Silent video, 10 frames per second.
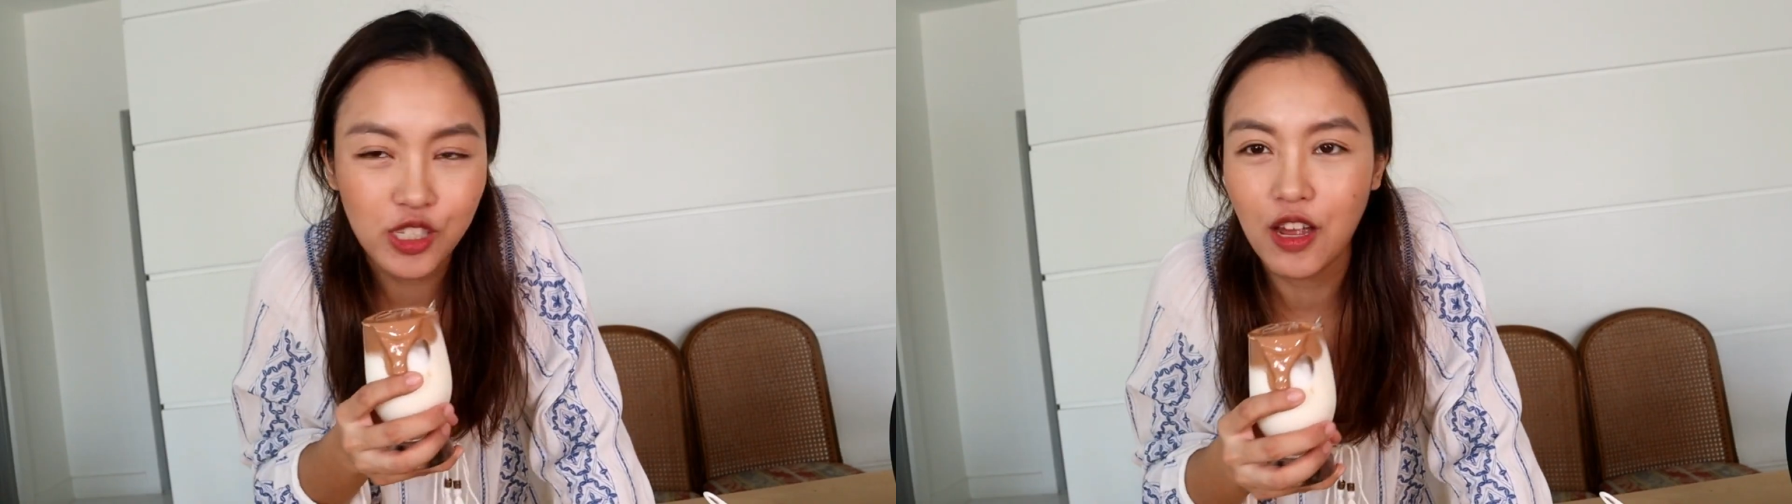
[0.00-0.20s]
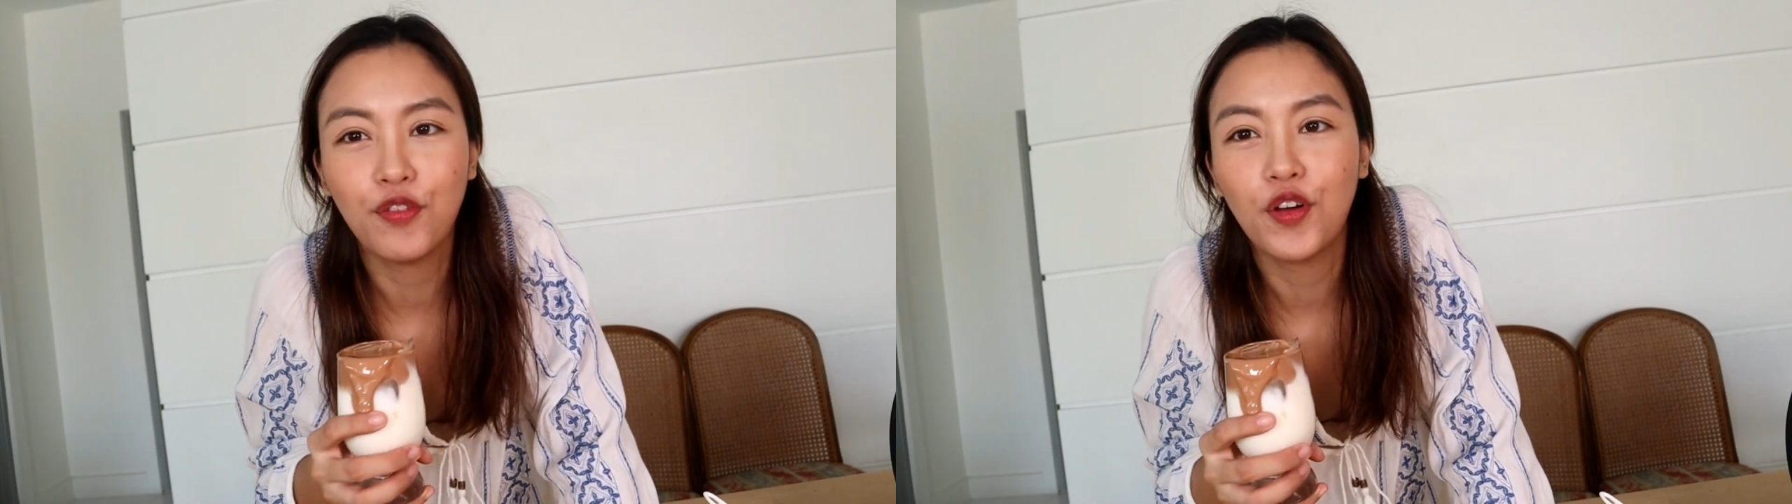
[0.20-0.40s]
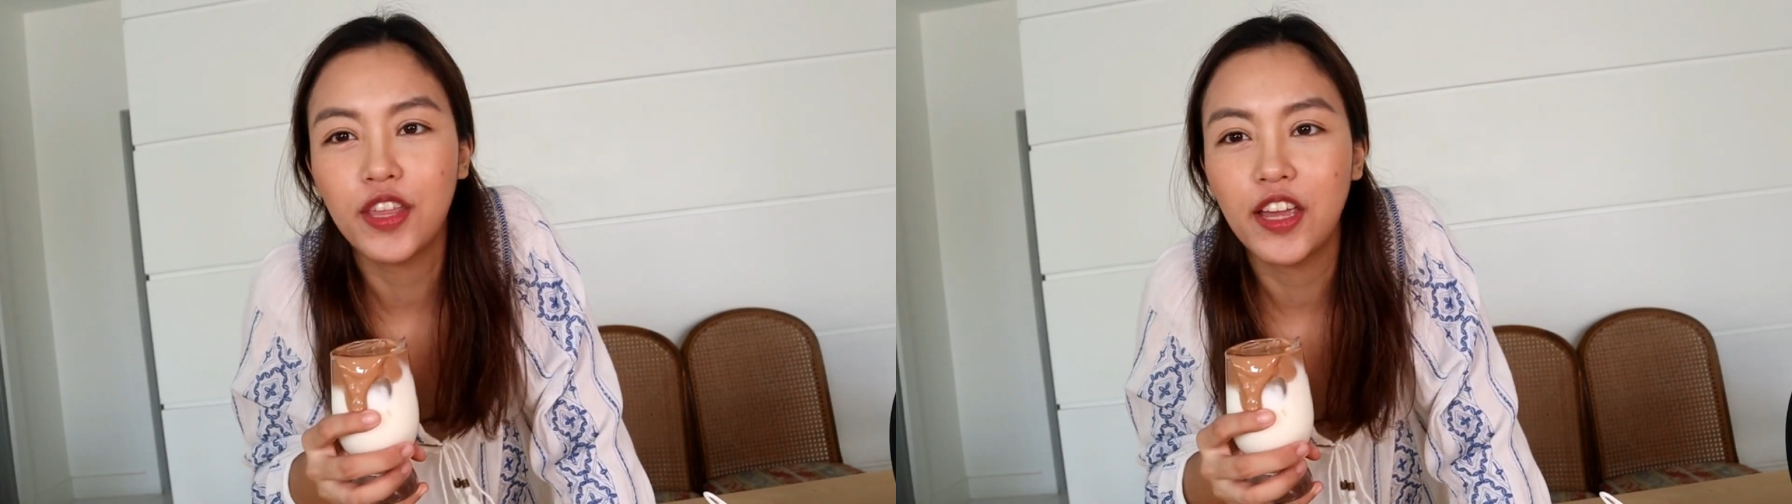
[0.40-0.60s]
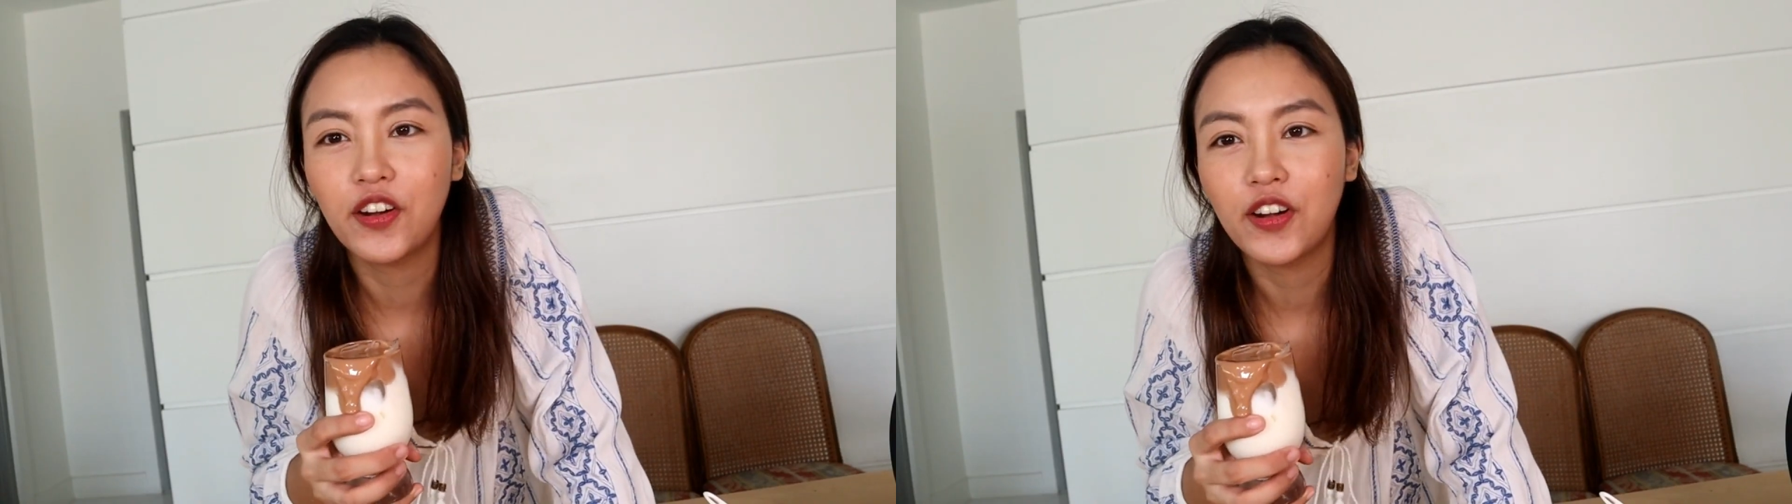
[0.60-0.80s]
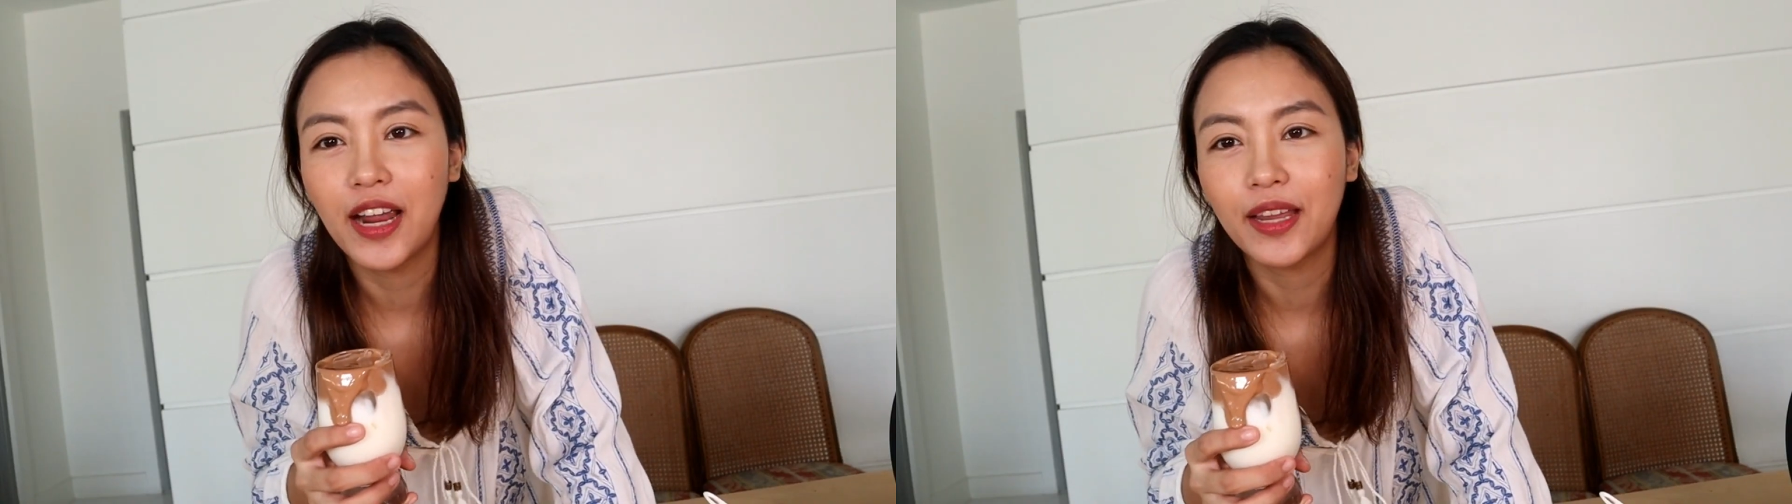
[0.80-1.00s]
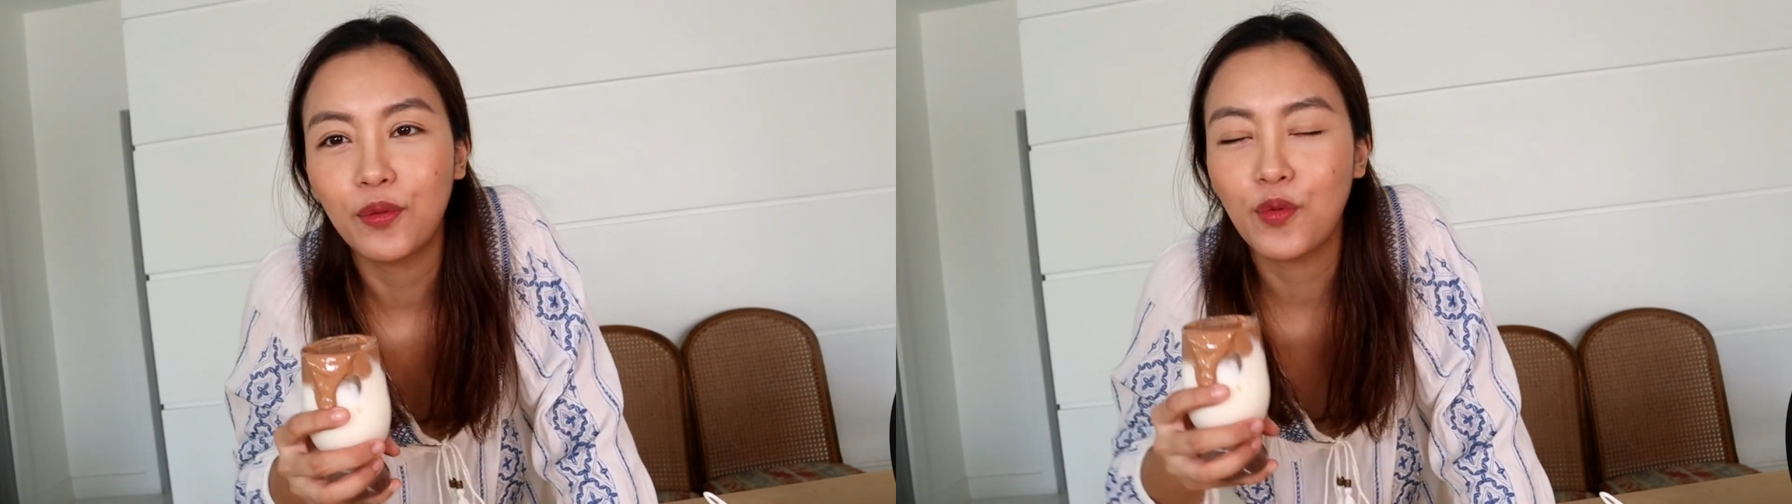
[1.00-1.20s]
stuff on the internet